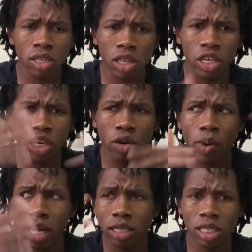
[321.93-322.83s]
So the
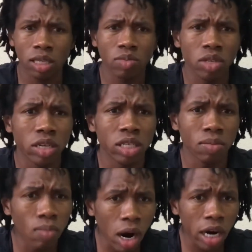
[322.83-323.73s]
year-round system starts
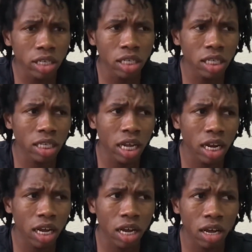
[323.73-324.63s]
in March
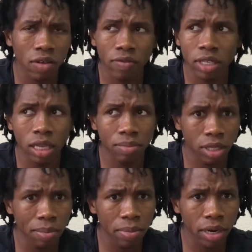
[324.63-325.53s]
instead of
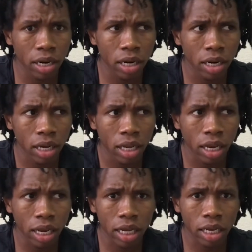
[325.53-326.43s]
September,
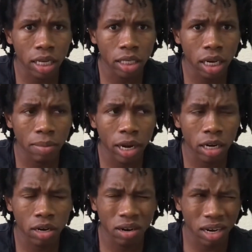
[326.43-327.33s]
like it does in
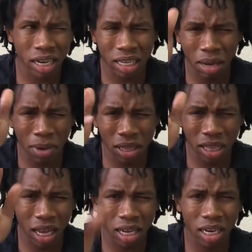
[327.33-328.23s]
America, or like
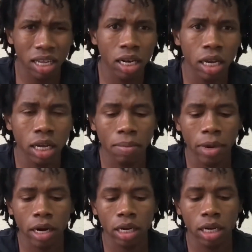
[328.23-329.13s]
about that in like
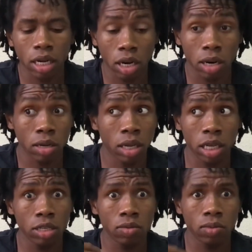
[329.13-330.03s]
America, or at
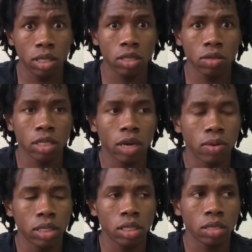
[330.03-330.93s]
least the schools I
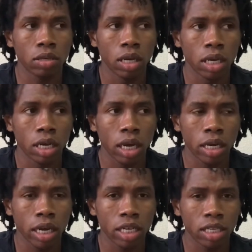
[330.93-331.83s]
went to, I
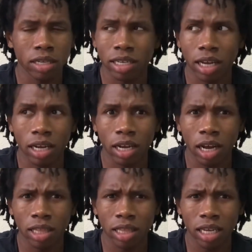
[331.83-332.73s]
guess. Yeah.
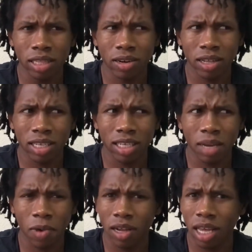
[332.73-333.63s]
I think they're all the
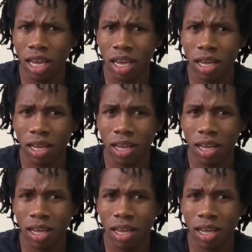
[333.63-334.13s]
same, are they?